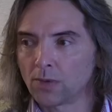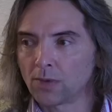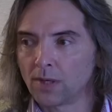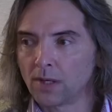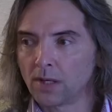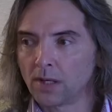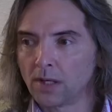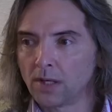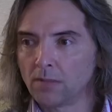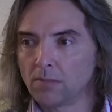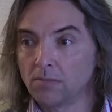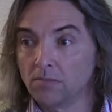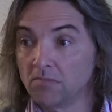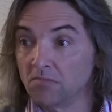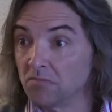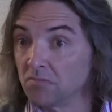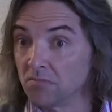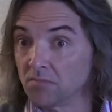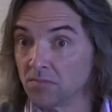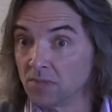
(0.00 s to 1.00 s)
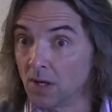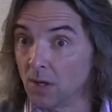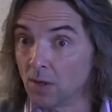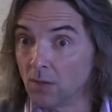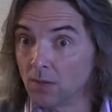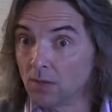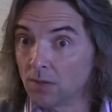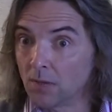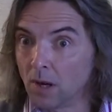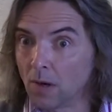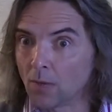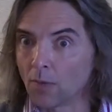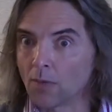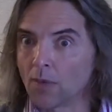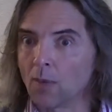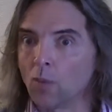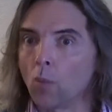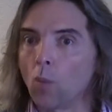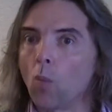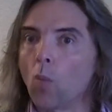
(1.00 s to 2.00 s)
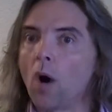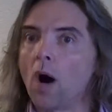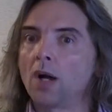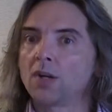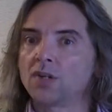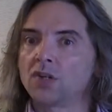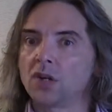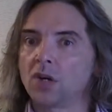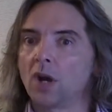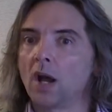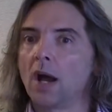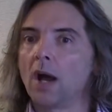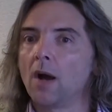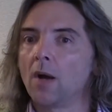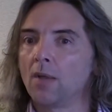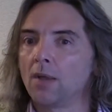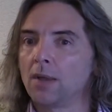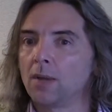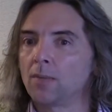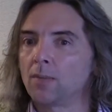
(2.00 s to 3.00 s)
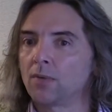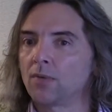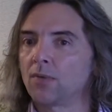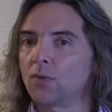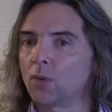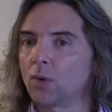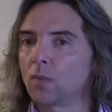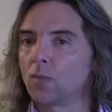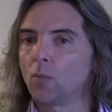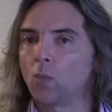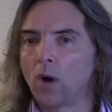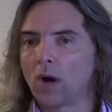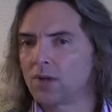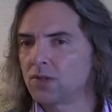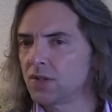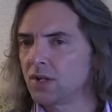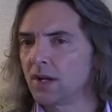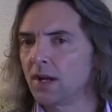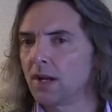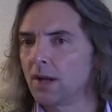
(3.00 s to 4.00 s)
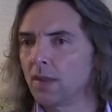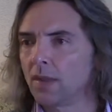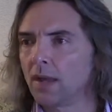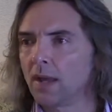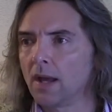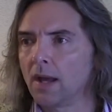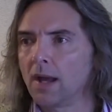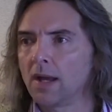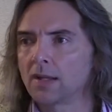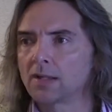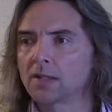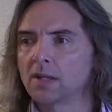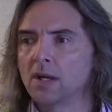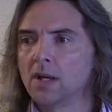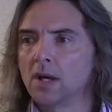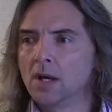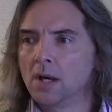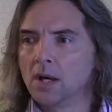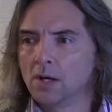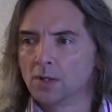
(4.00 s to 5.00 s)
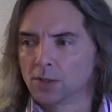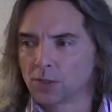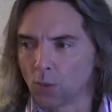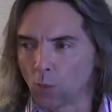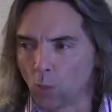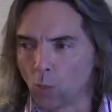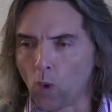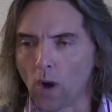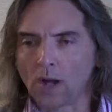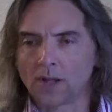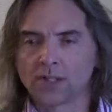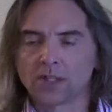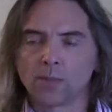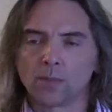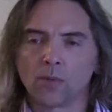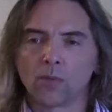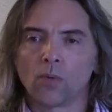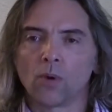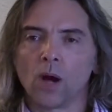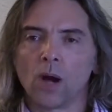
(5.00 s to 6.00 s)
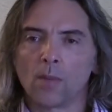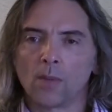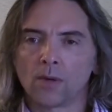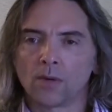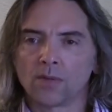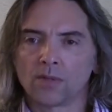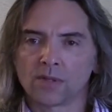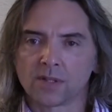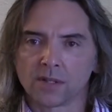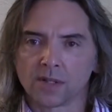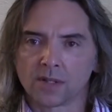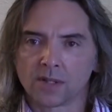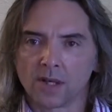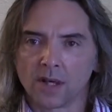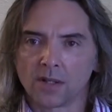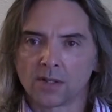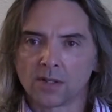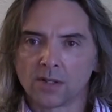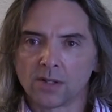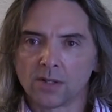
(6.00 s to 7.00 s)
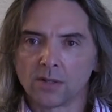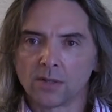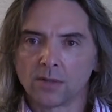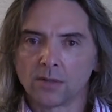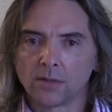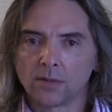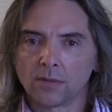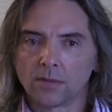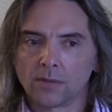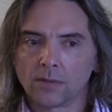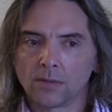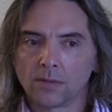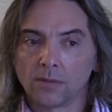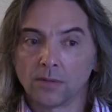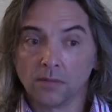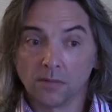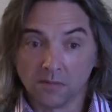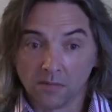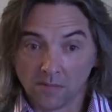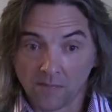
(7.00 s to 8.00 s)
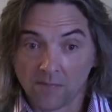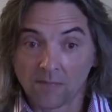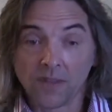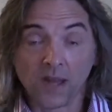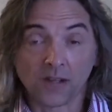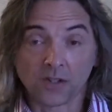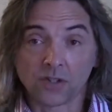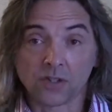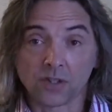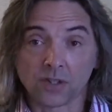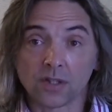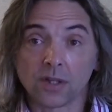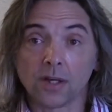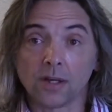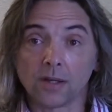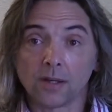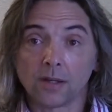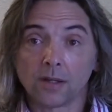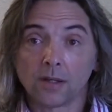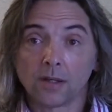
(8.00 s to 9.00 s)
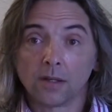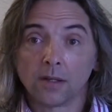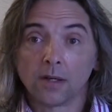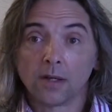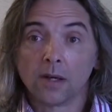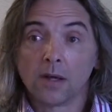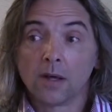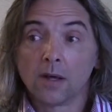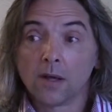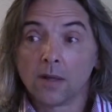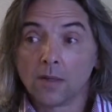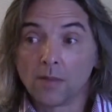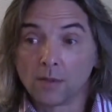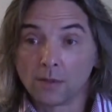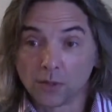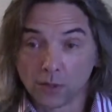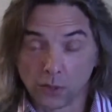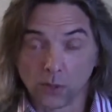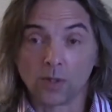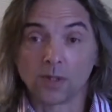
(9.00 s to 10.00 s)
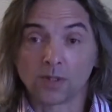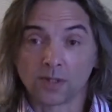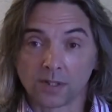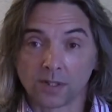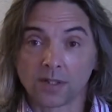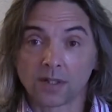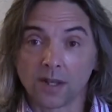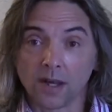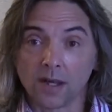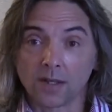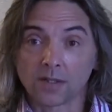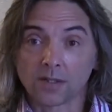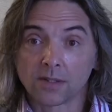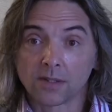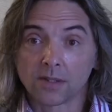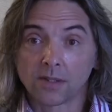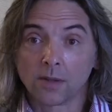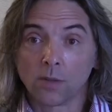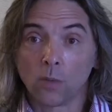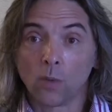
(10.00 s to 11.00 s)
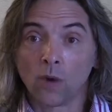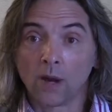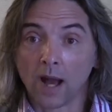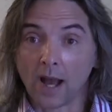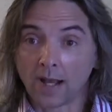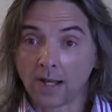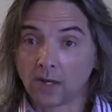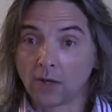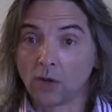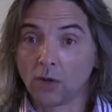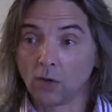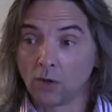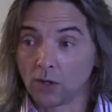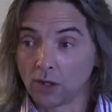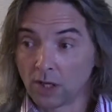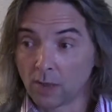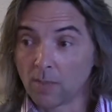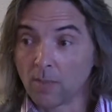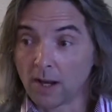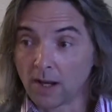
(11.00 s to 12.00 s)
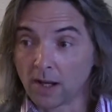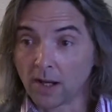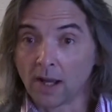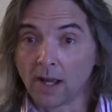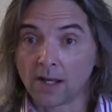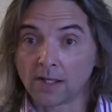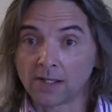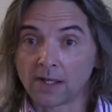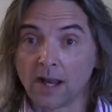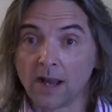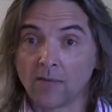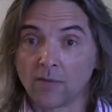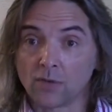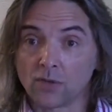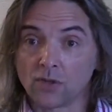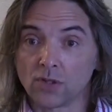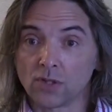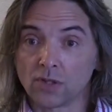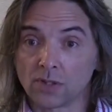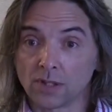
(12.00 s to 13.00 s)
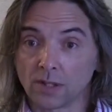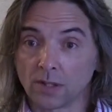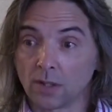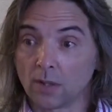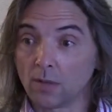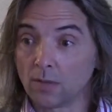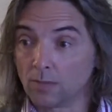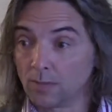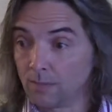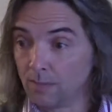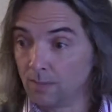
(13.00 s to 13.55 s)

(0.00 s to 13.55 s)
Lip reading: thinking? No, other than watching how they perform, watching how they act. So what's the barometer for success here? That's just it. Student success. When I can look at my class averages and go,